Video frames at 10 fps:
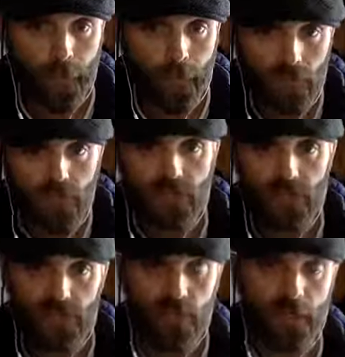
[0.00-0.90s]
Wouldn't she,
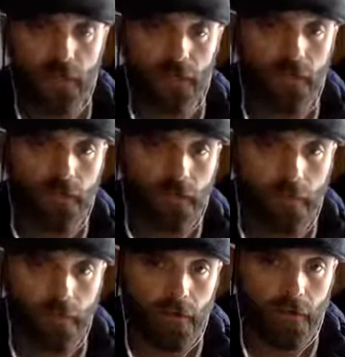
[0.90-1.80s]
surely?
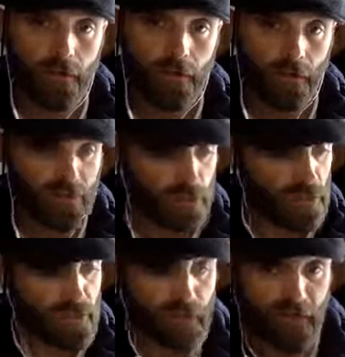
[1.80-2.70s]

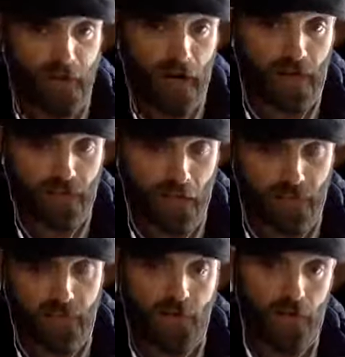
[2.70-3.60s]
Certainly the guards have to.